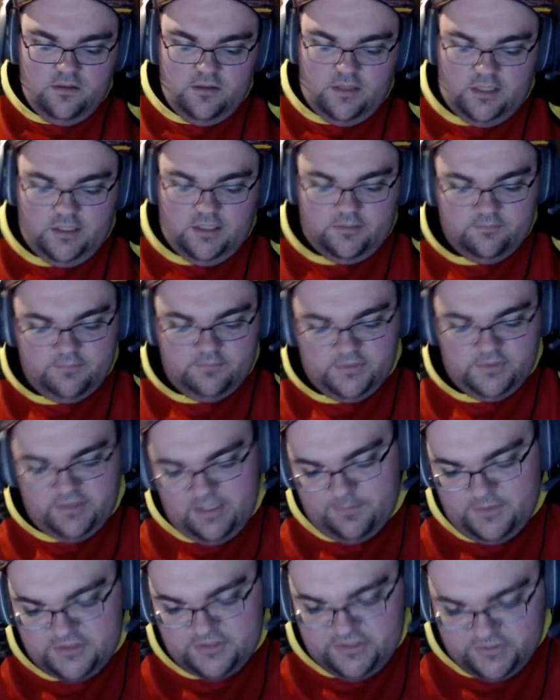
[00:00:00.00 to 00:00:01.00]
But not
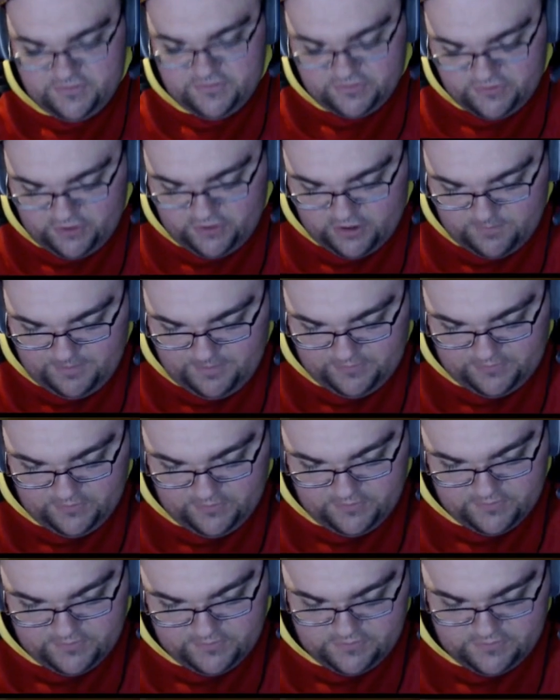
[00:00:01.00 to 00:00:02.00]
much else to talk about
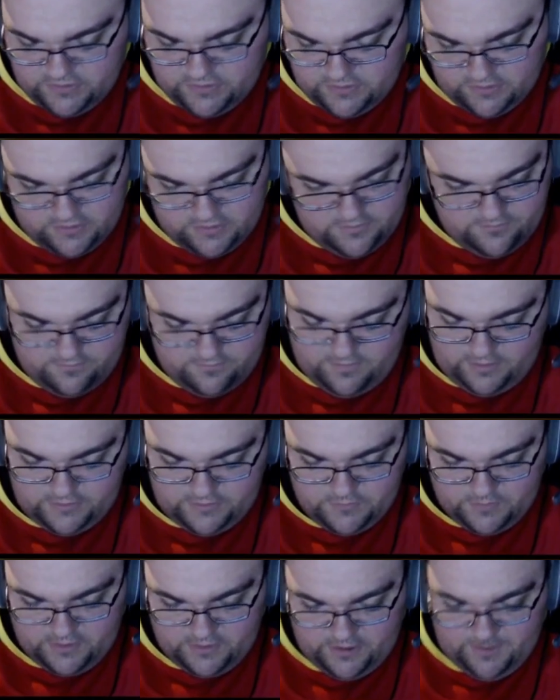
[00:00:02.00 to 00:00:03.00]
those. It's just another
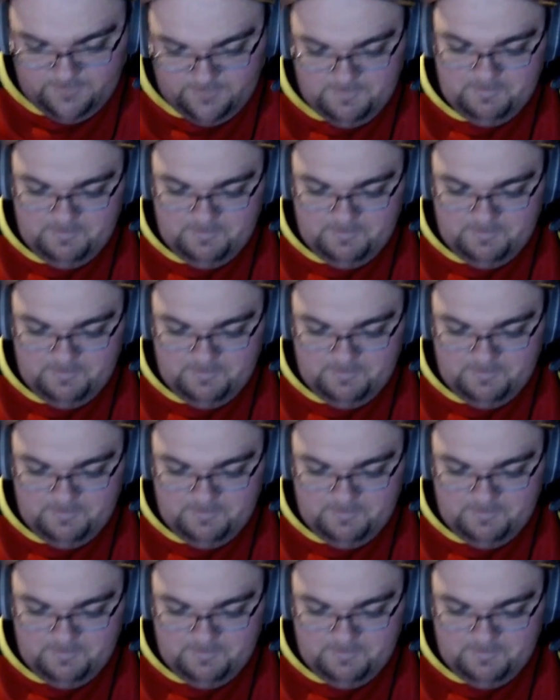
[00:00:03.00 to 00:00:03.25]
20k.